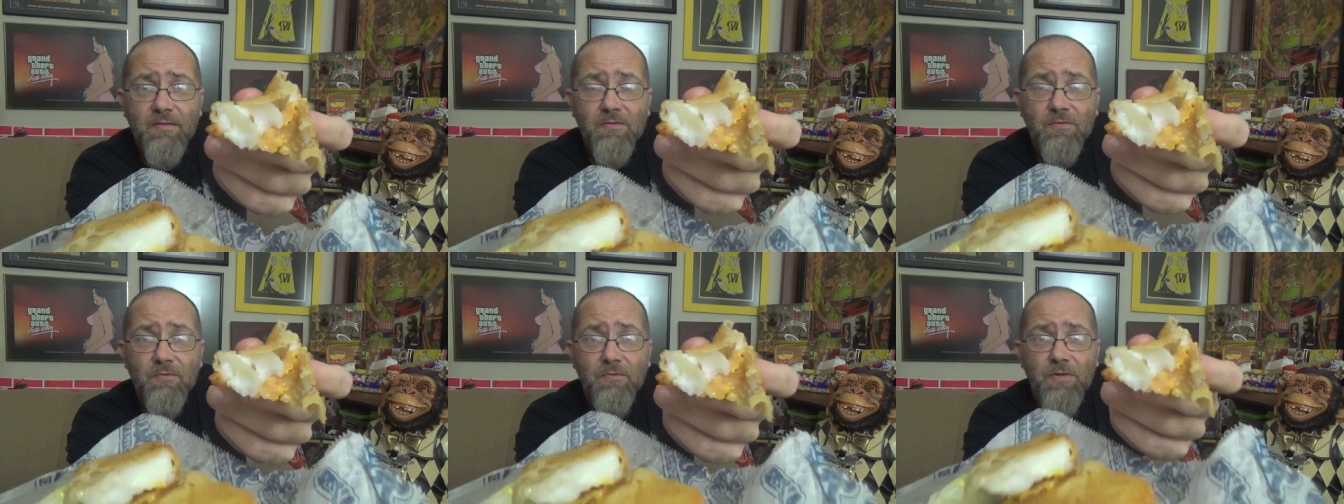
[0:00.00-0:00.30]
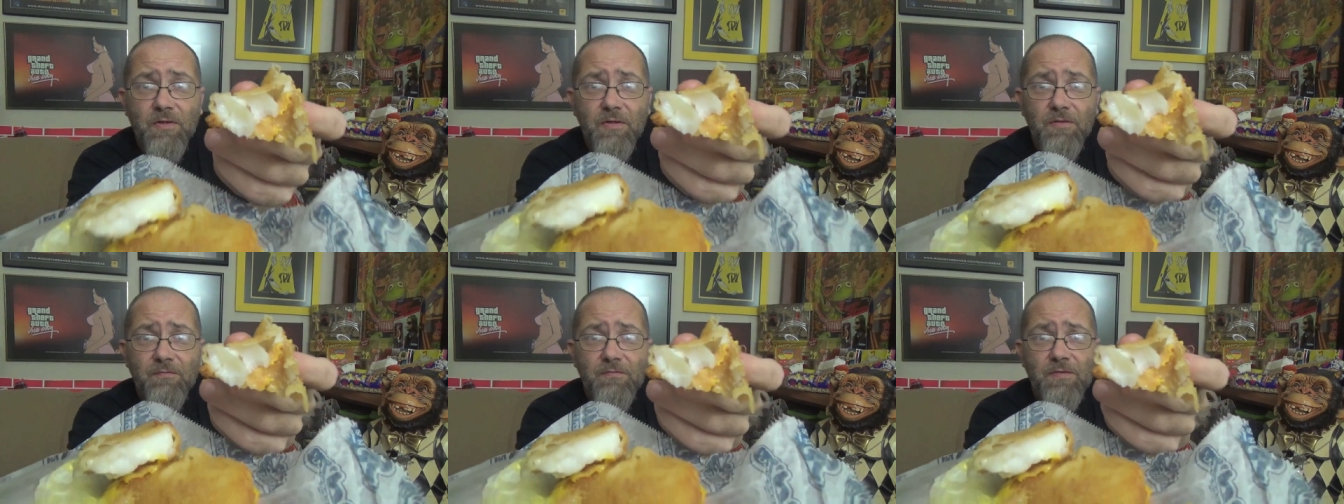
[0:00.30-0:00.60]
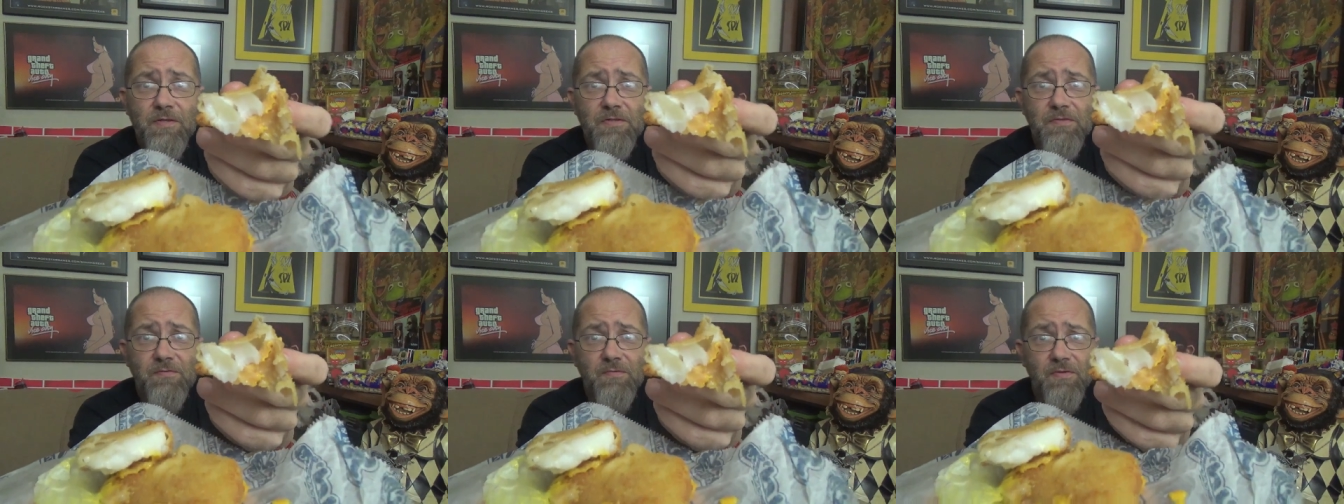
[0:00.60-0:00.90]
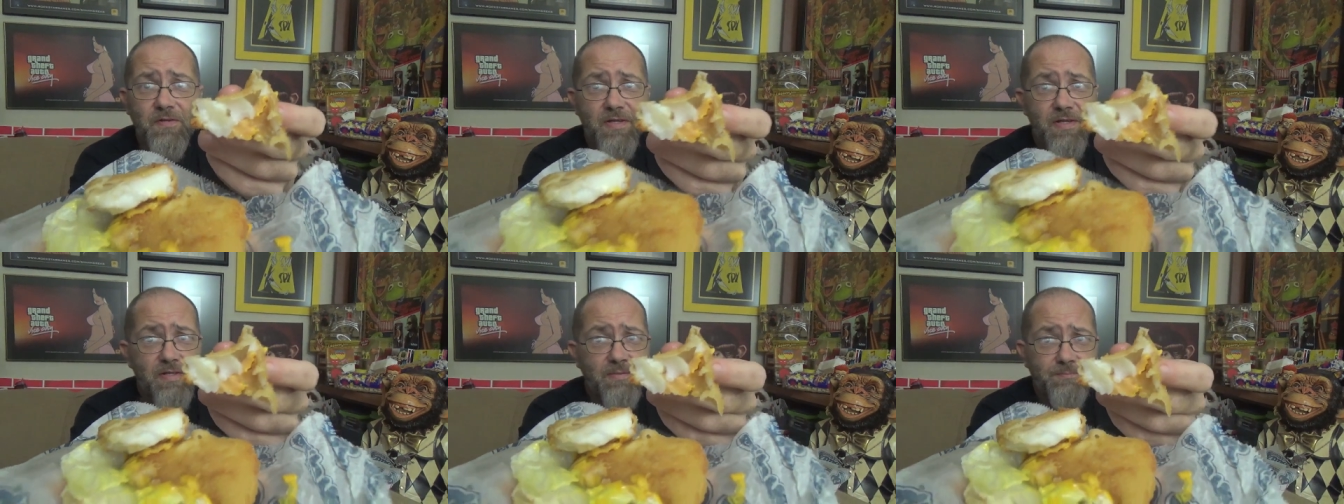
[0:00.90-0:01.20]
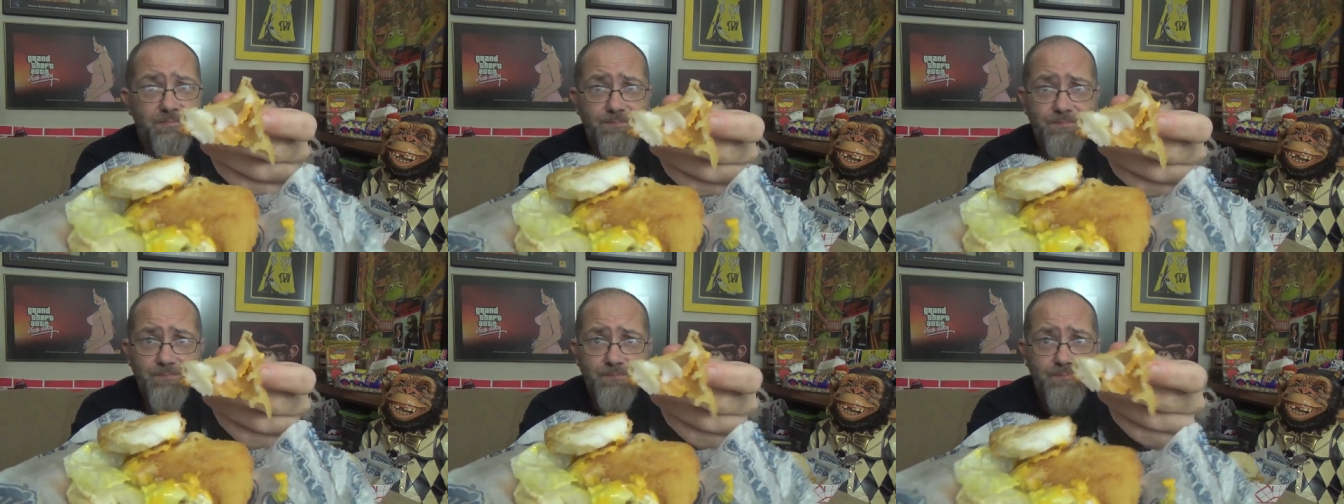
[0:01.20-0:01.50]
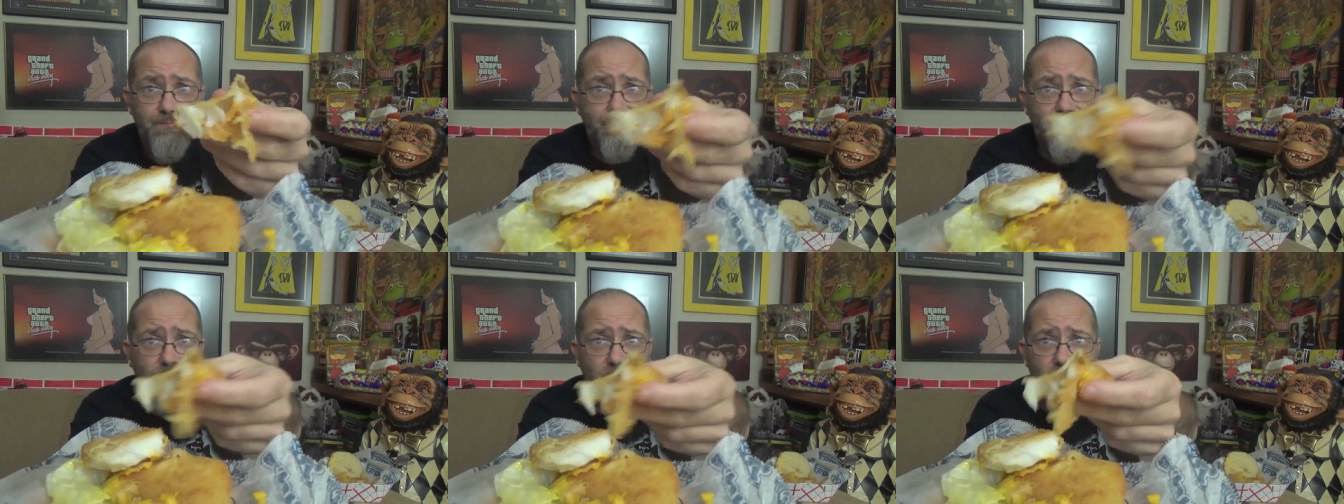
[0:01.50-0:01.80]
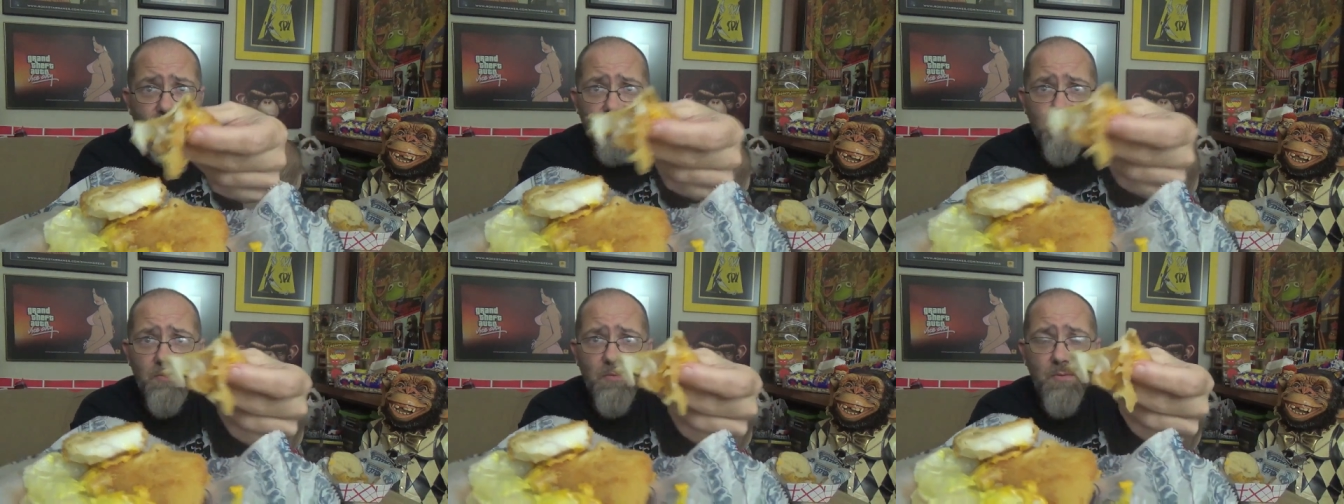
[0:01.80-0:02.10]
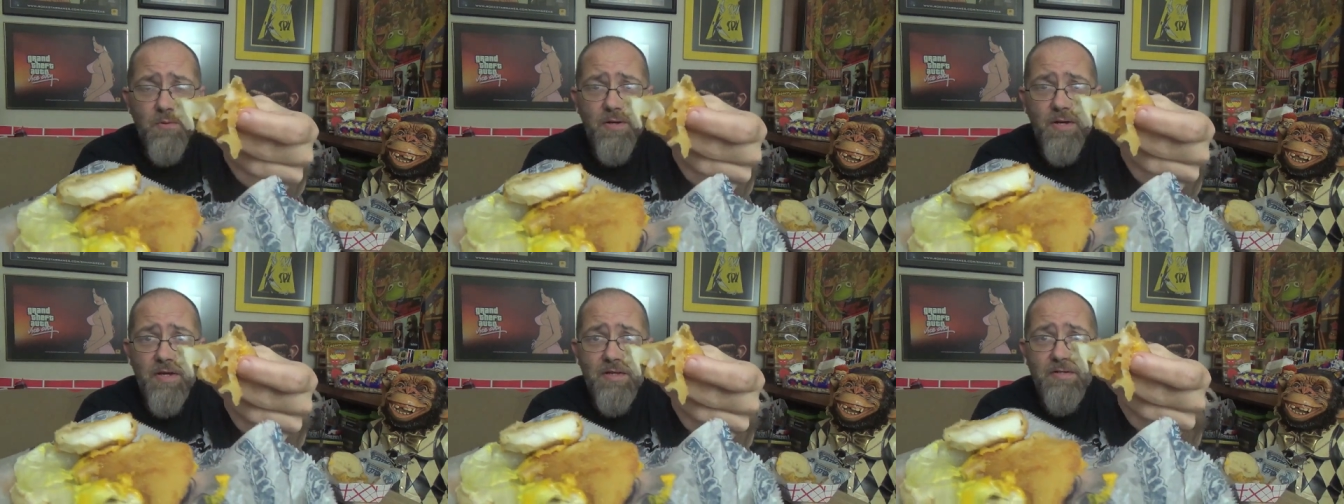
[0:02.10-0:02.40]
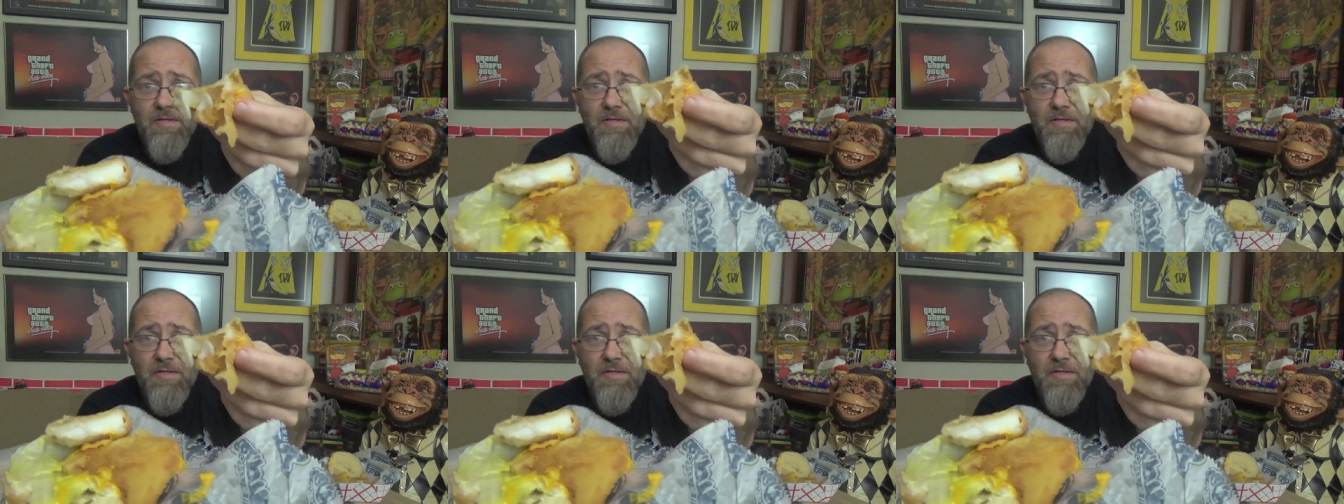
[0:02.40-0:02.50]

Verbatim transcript: Real fish fillet. We're not